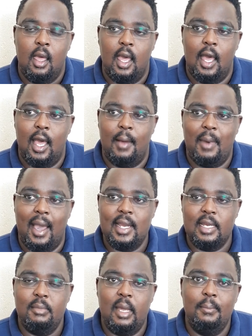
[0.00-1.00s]
I
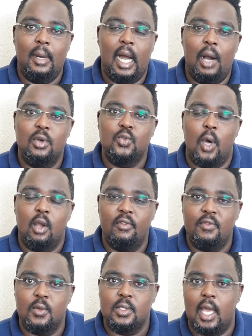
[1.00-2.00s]
remember I was one
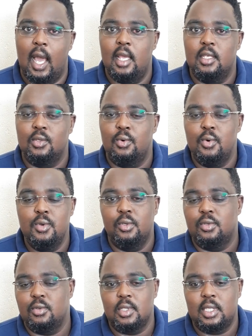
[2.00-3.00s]
of those guys who
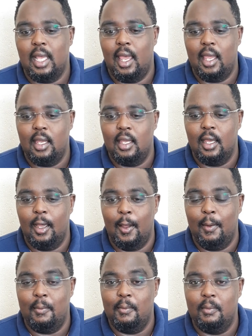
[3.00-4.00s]
used to say
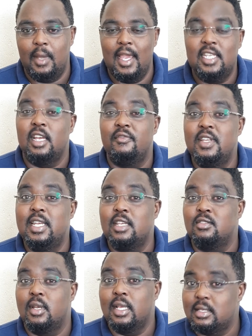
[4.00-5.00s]
HIV
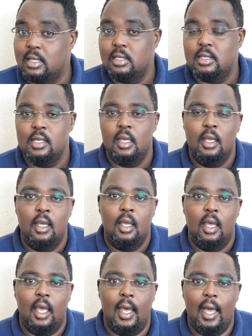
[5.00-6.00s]
does not exist.
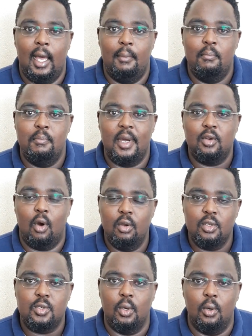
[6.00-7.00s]
But
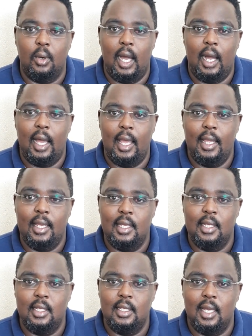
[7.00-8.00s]
also,
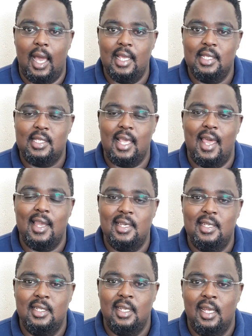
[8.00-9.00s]
I
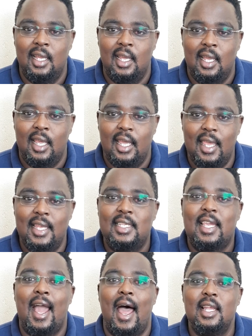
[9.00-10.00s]
said
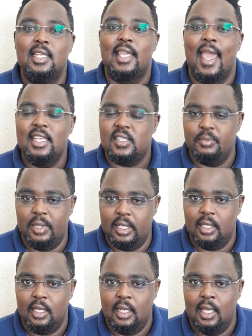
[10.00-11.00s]
it can't get me.